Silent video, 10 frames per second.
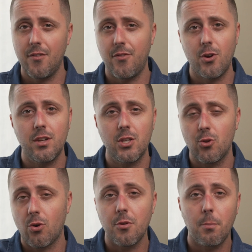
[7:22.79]
If you're in the
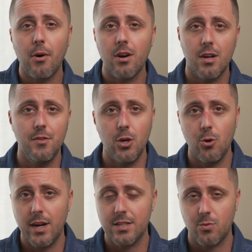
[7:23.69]
northern part of the
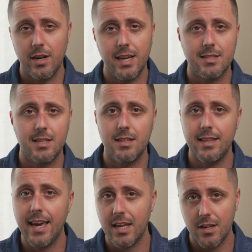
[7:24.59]
US where it gets in the
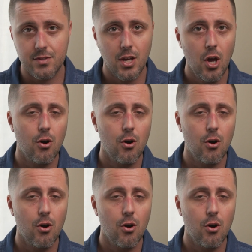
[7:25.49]
negatives